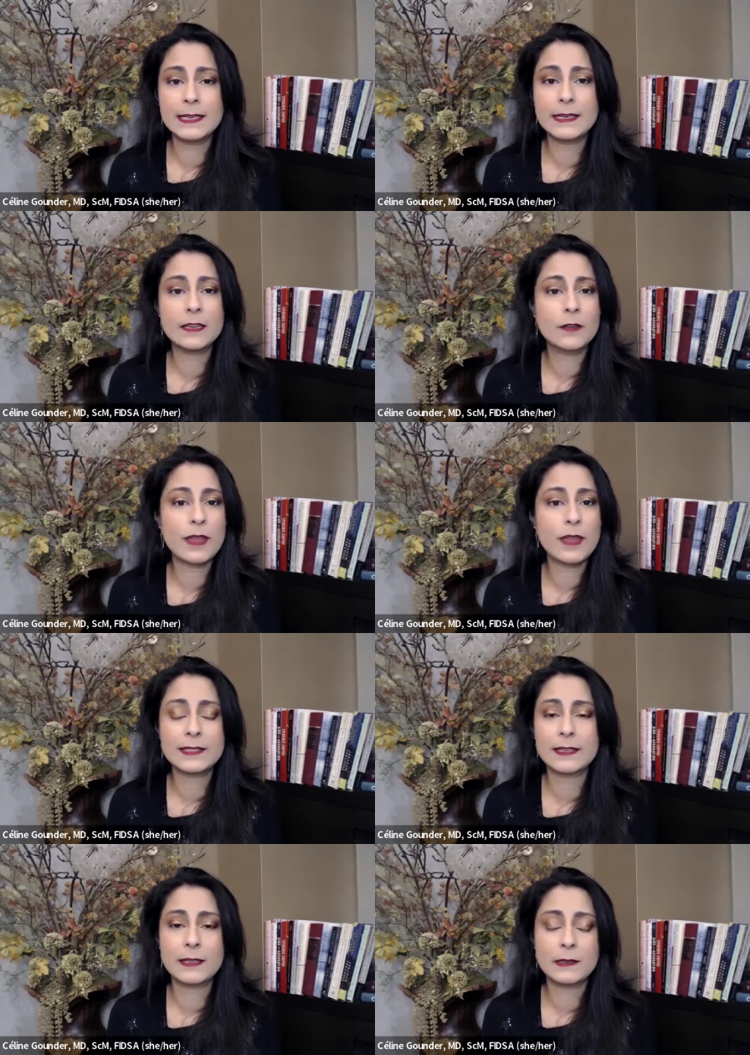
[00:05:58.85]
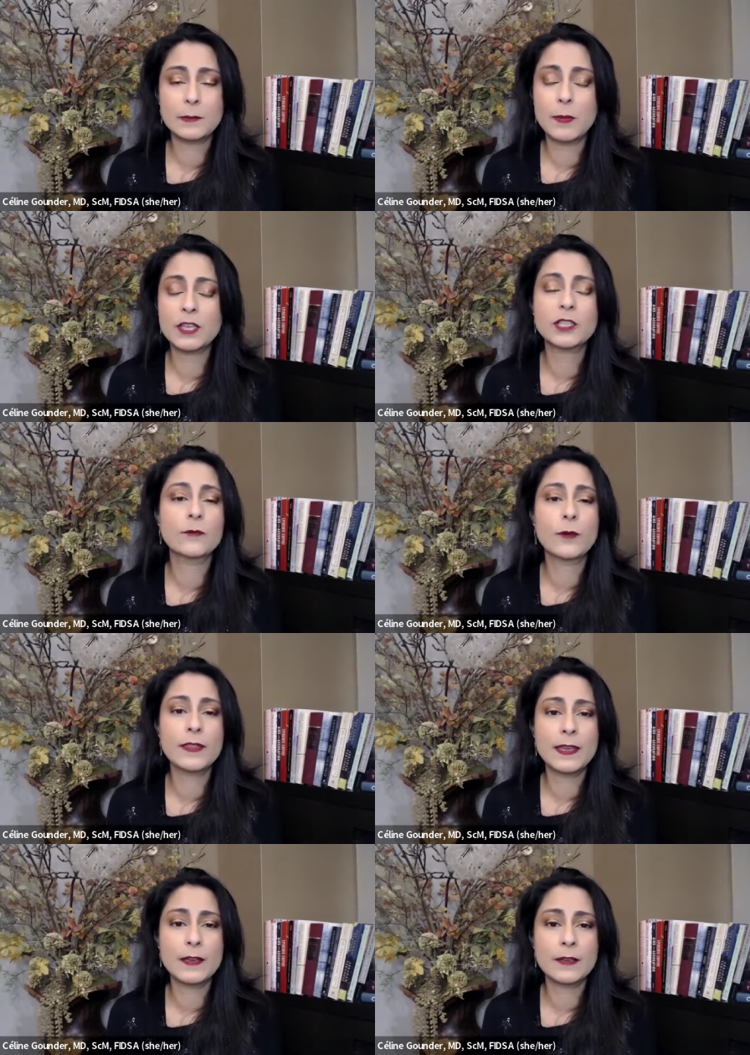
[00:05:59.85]
And, you know, that's uh, much of
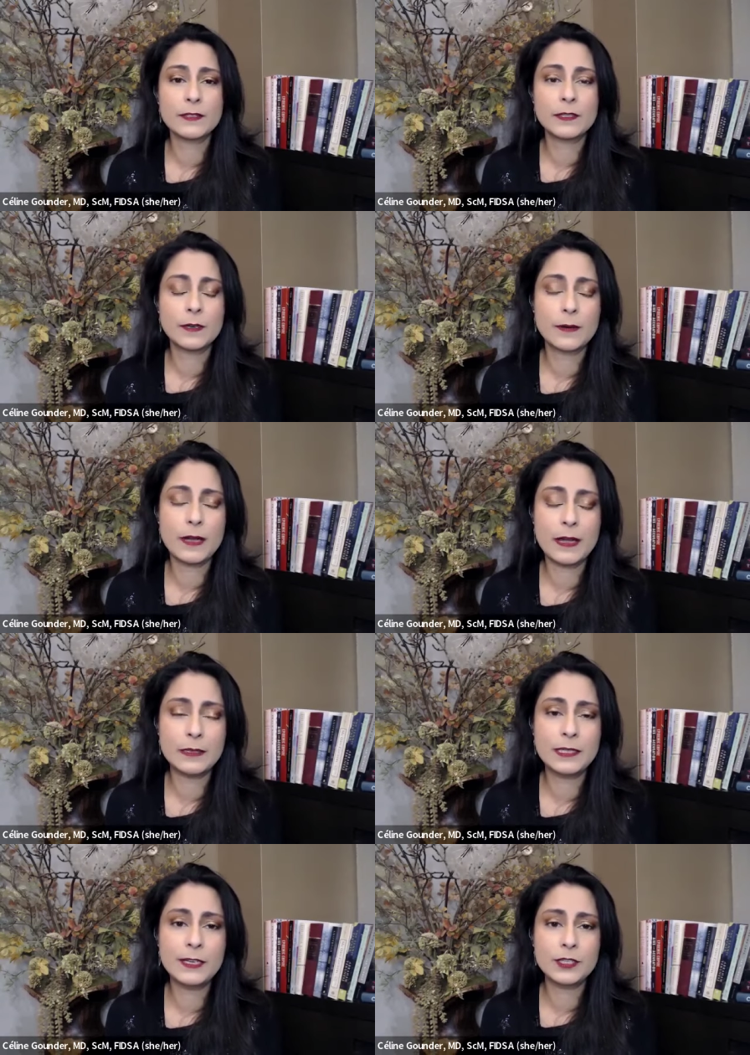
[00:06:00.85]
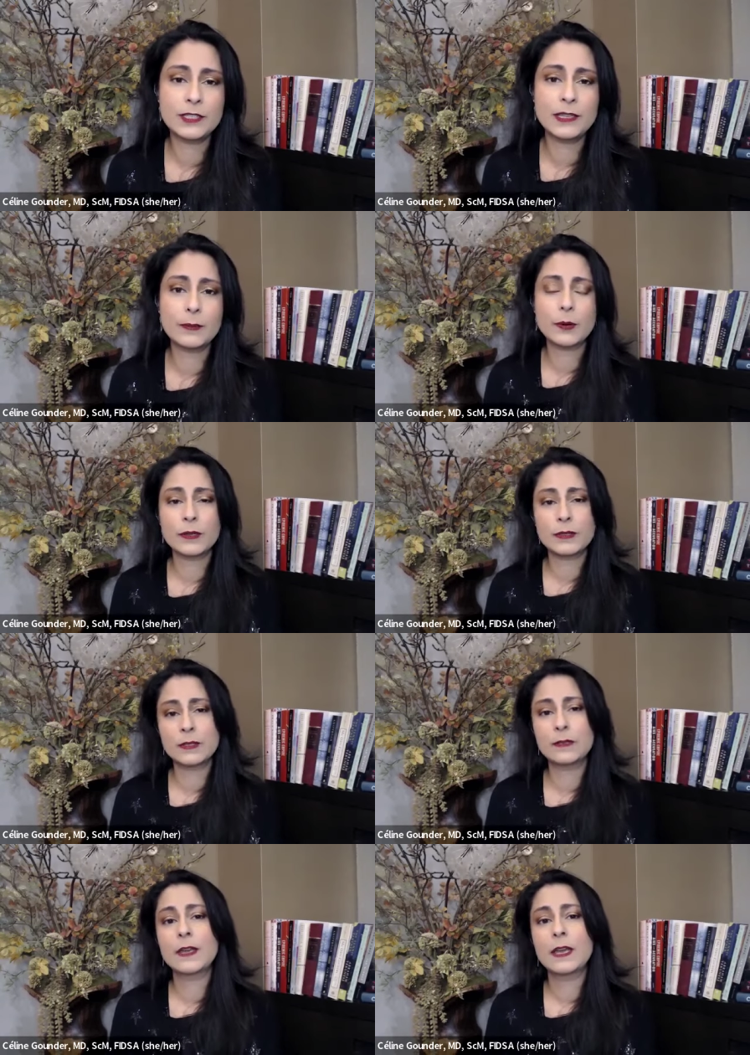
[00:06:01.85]
what they also uh, teach is the importance
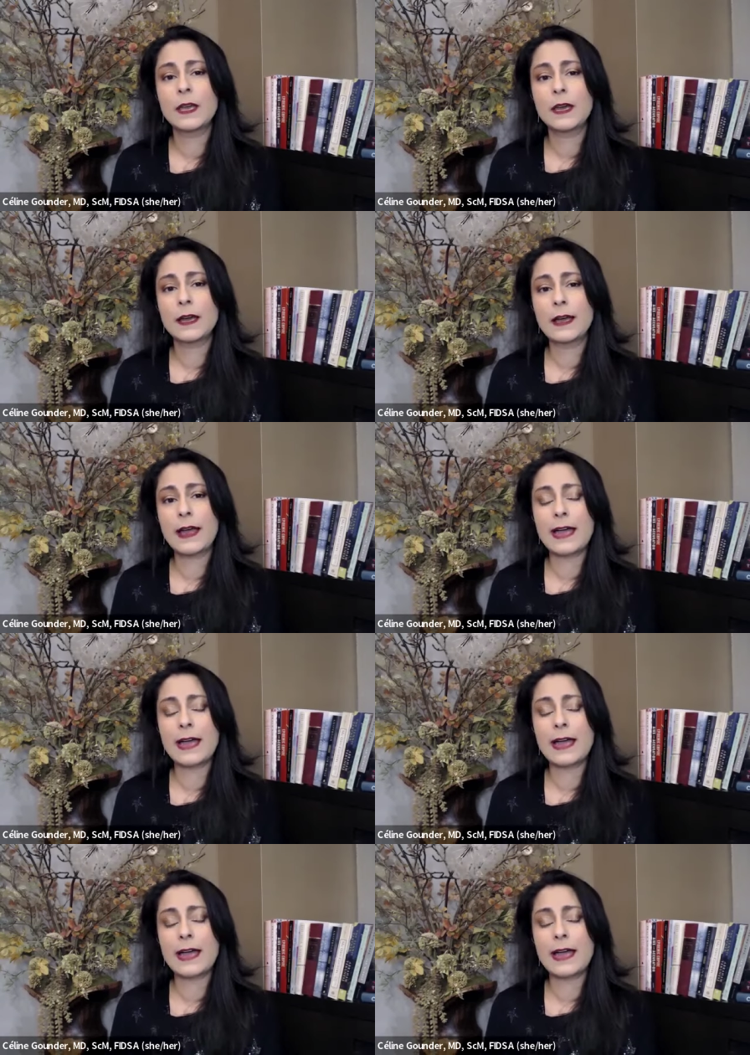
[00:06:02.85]
of uh,